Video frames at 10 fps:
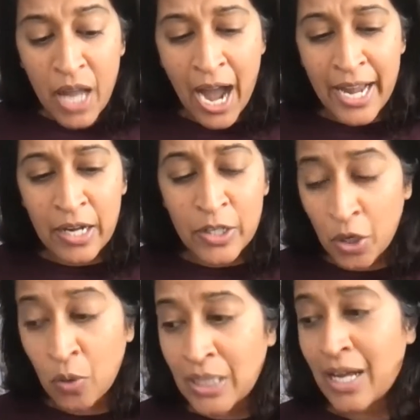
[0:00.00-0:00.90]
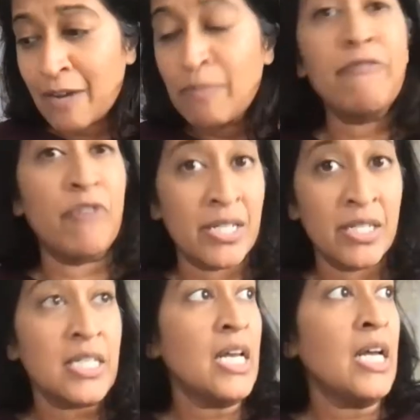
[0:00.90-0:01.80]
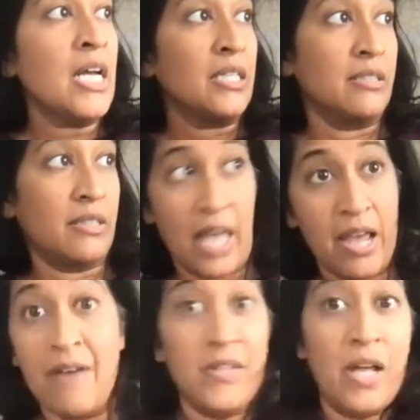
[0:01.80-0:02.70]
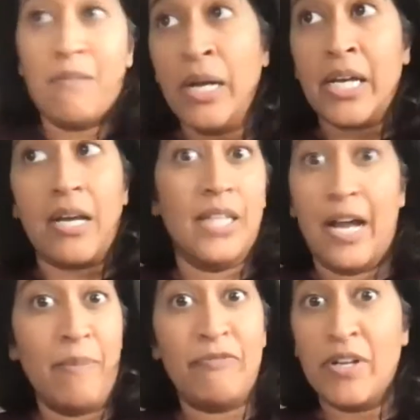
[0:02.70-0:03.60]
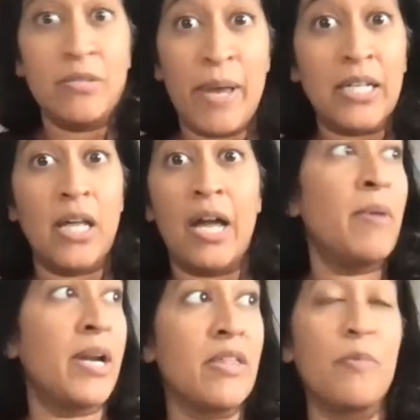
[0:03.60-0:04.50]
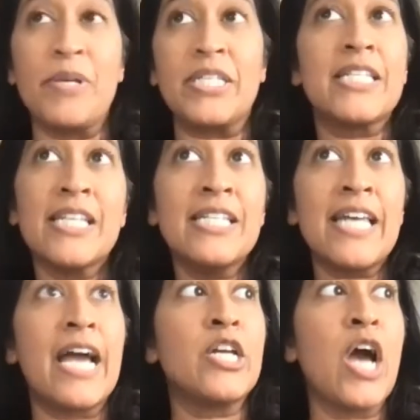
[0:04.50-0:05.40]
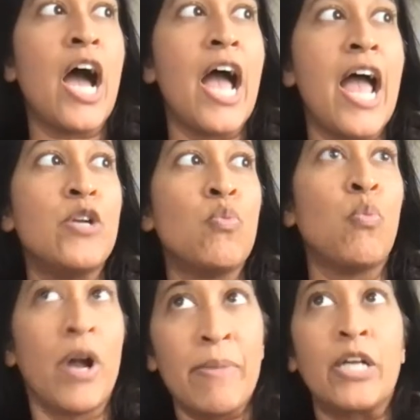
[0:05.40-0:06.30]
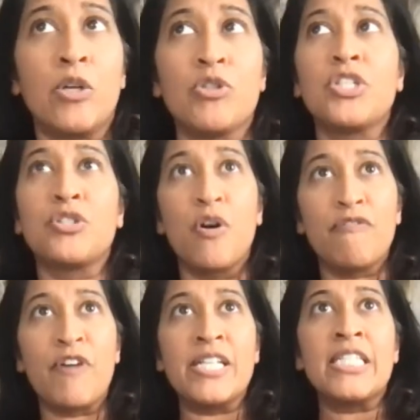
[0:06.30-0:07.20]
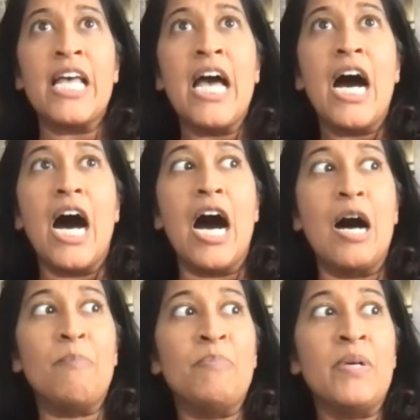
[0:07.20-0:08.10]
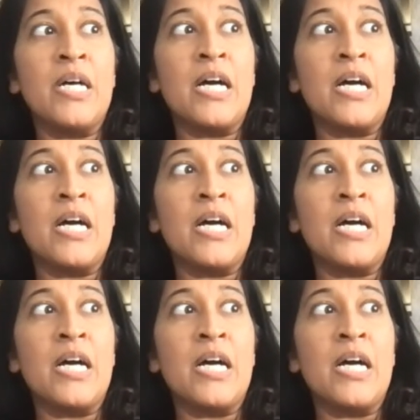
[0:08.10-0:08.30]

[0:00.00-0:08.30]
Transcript: i you know a lot of my friends they have a lot of money. A lot of my friends make a lot of money in their businesses, and I and one of my closest girlfriends, um,